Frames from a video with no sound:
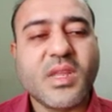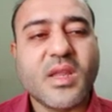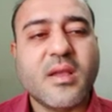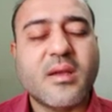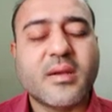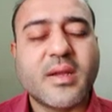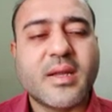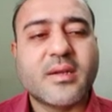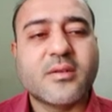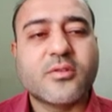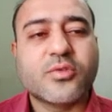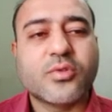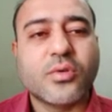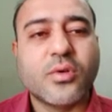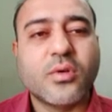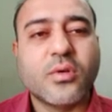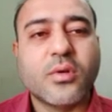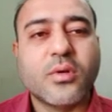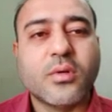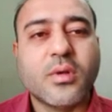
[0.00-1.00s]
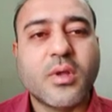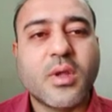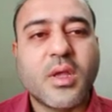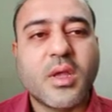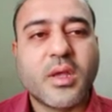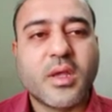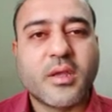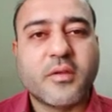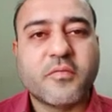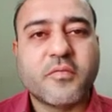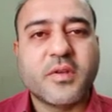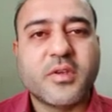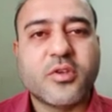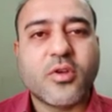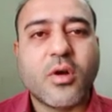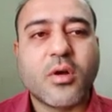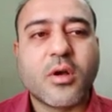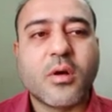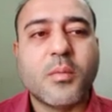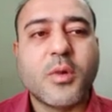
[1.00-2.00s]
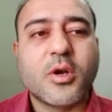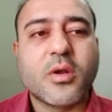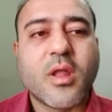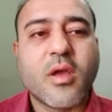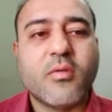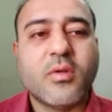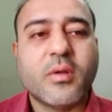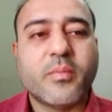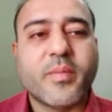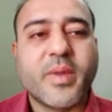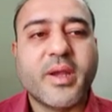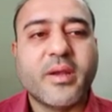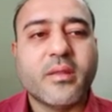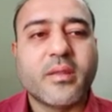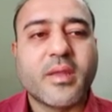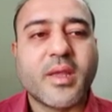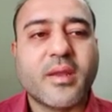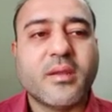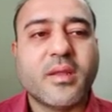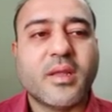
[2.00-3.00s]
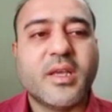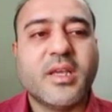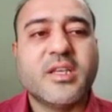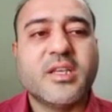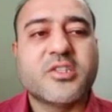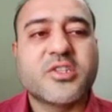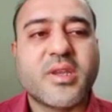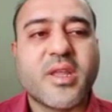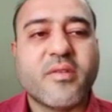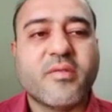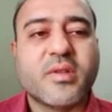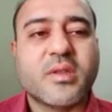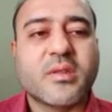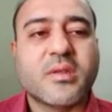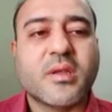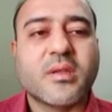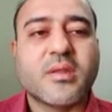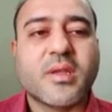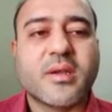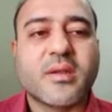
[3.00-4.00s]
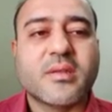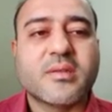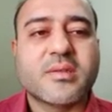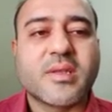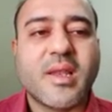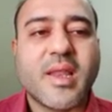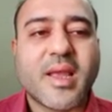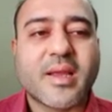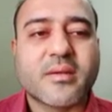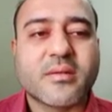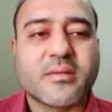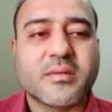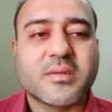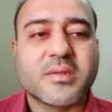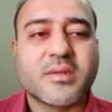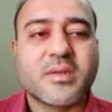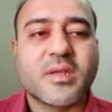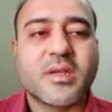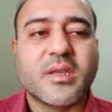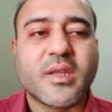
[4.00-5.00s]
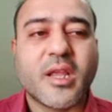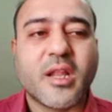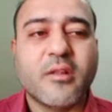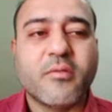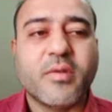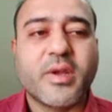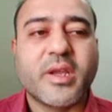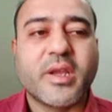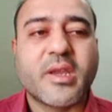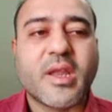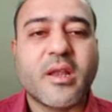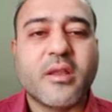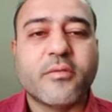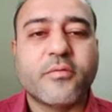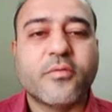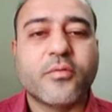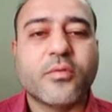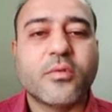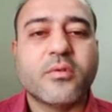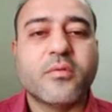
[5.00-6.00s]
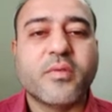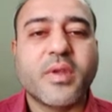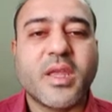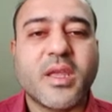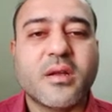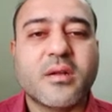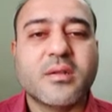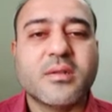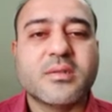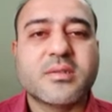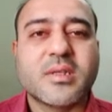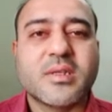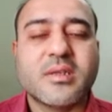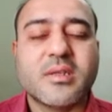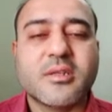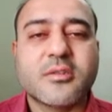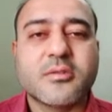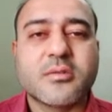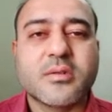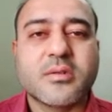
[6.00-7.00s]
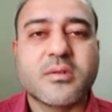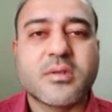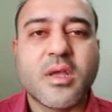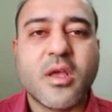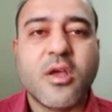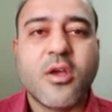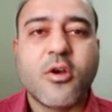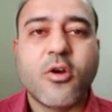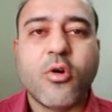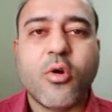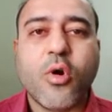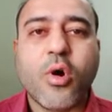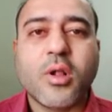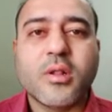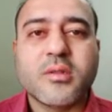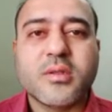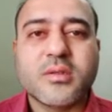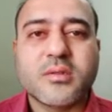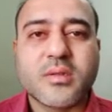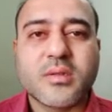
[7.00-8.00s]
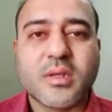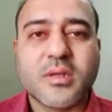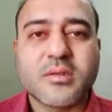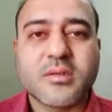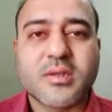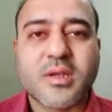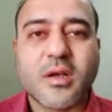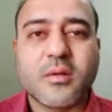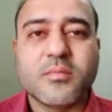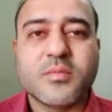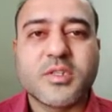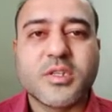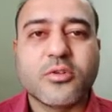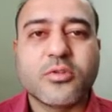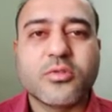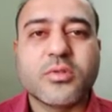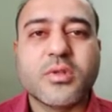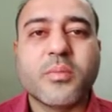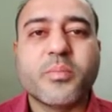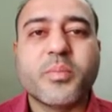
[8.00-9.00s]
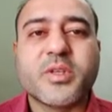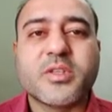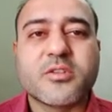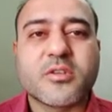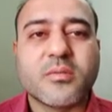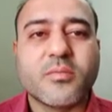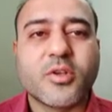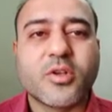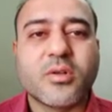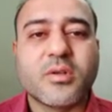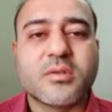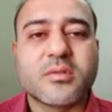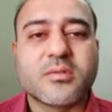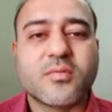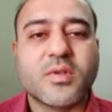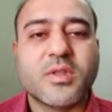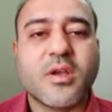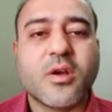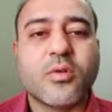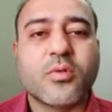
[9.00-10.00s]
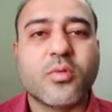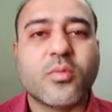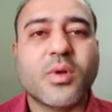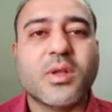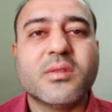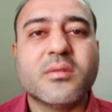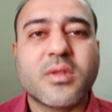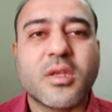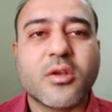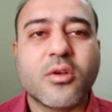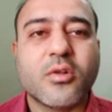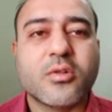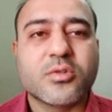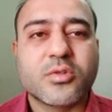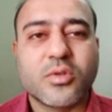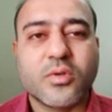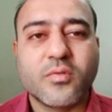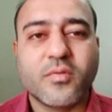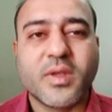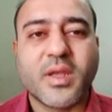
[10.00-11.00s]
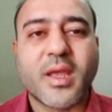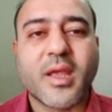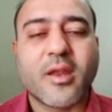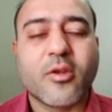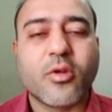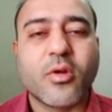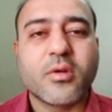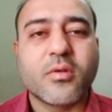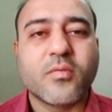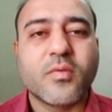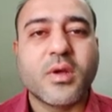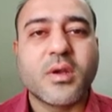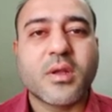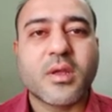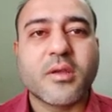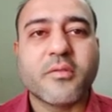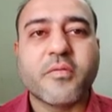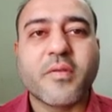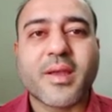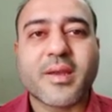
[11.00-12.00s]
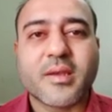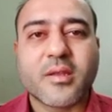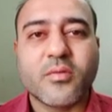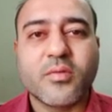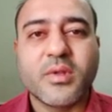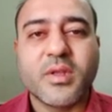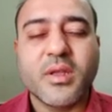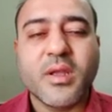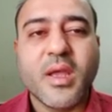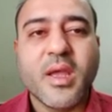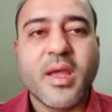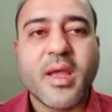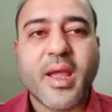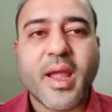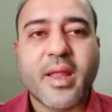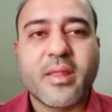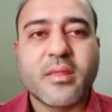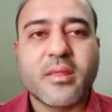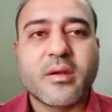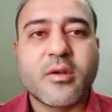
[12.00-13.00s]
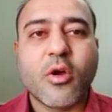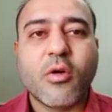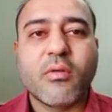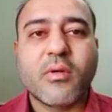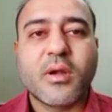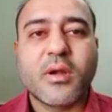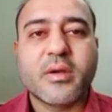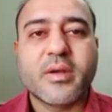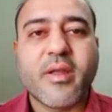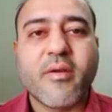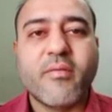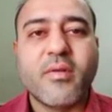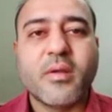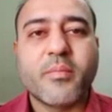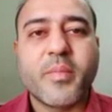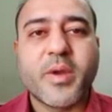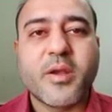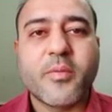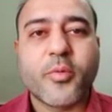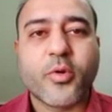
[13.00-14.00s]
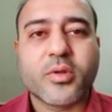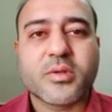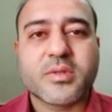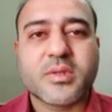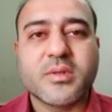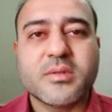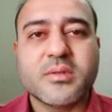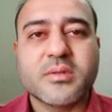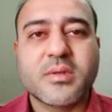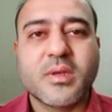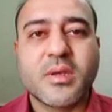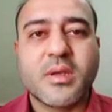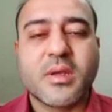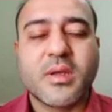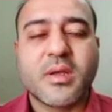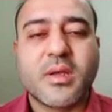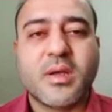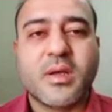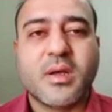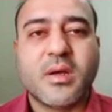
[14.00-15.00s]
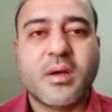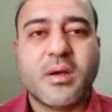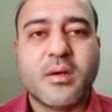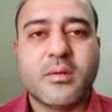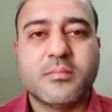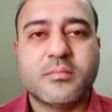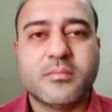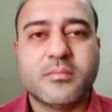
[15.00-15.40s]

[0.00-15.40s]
Right, so if we talk about development, then each and everything, that is electricity, railway, telephone, vehicles, industries, all these things comes into the picture, because without one thing also we cannot work effectively, and the development process uh,